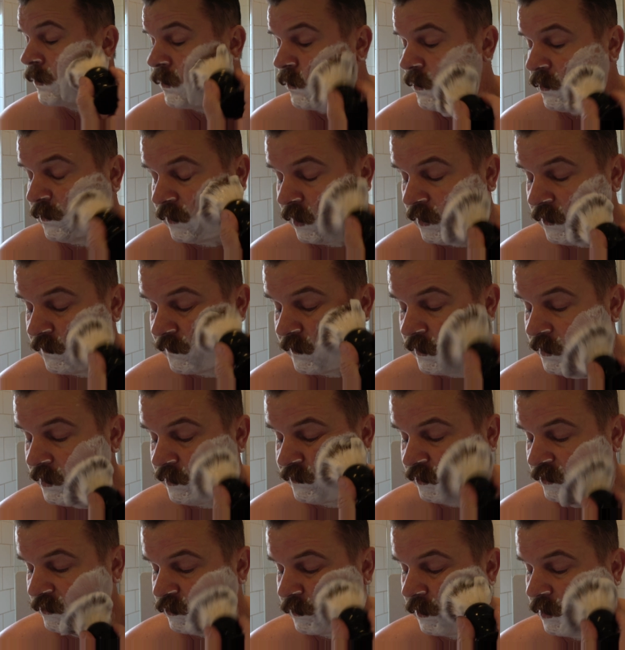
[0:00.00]
The CV
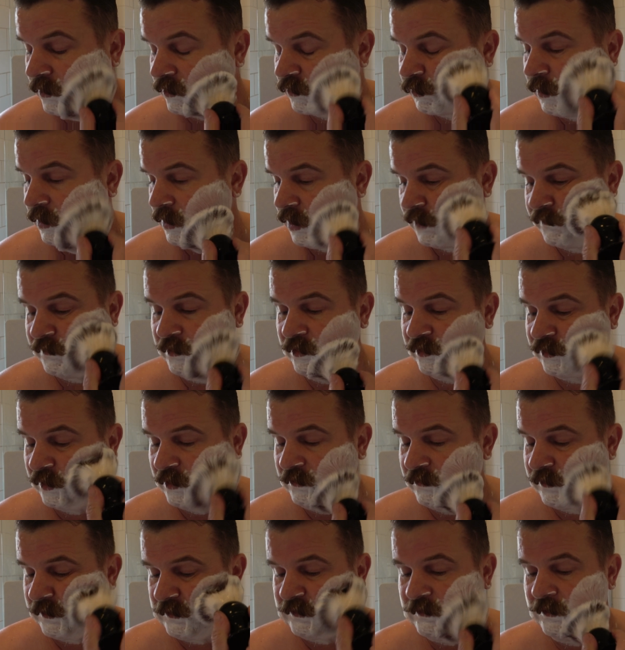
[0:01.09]
just works marvellous, they
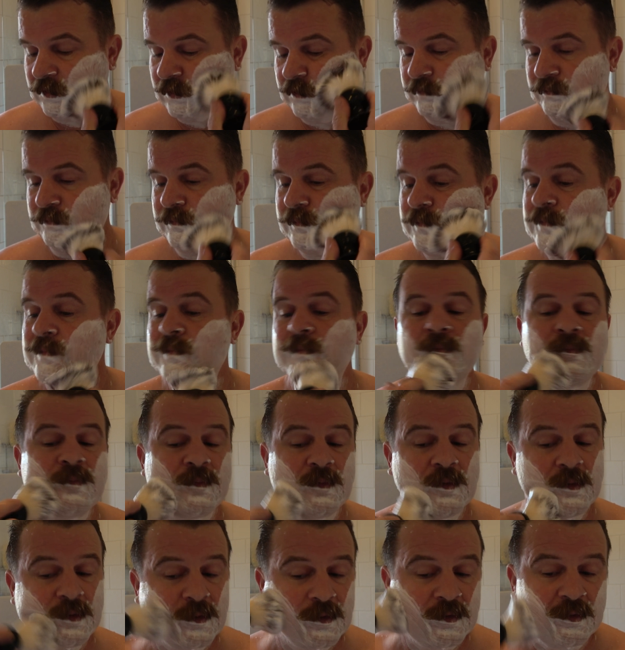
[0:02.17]
always do,
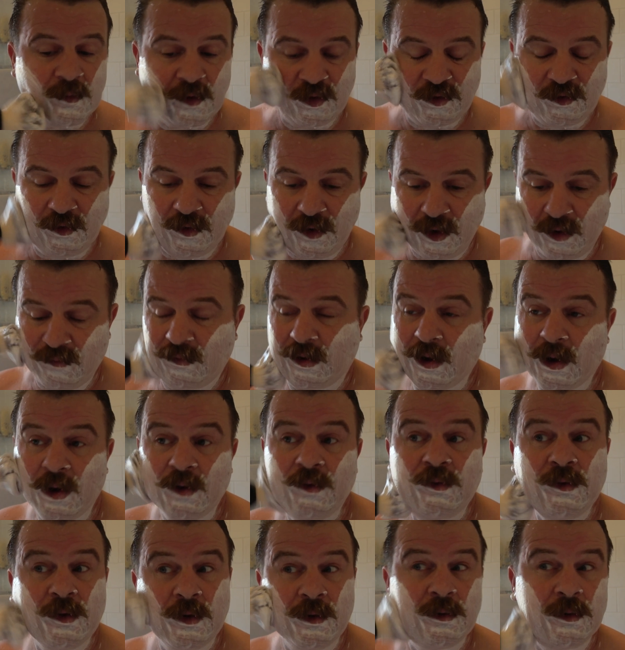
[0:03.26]
especially the MK
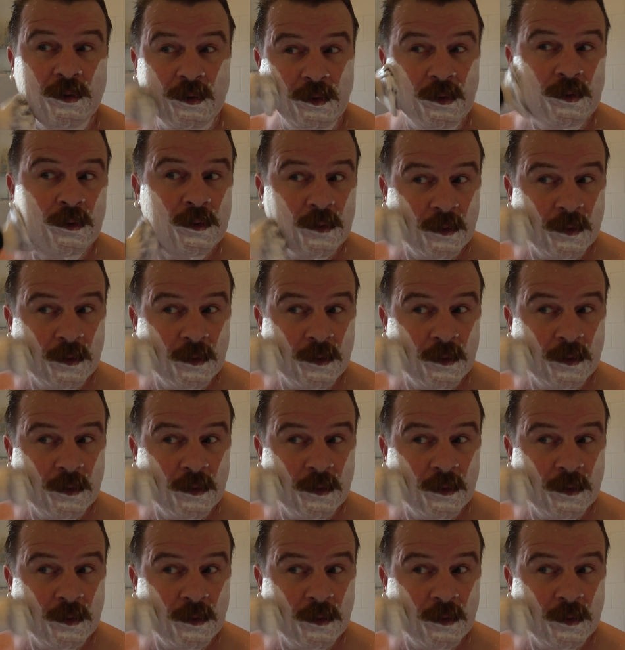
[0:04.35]
series.